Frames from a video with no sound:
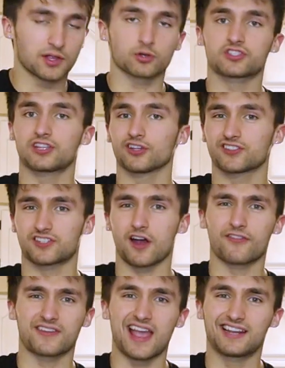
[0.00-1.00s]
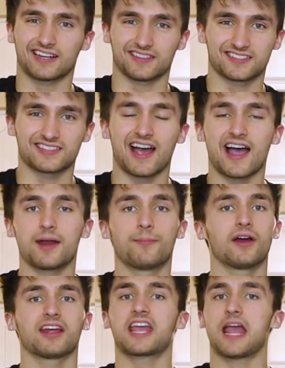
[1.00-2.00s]
There's still stuff caked on the side,
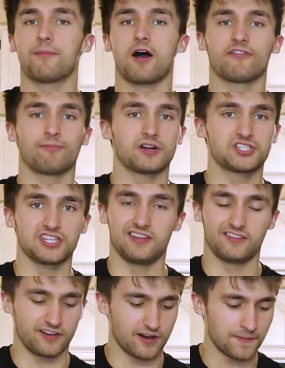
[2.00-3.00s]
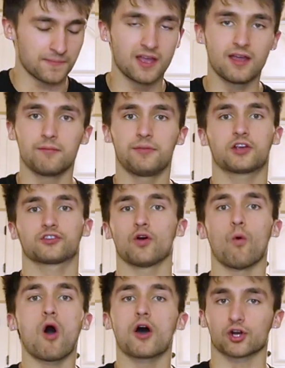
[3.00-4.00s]
but it came off much easier because the
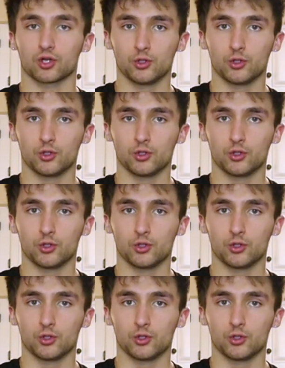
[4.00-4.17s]
water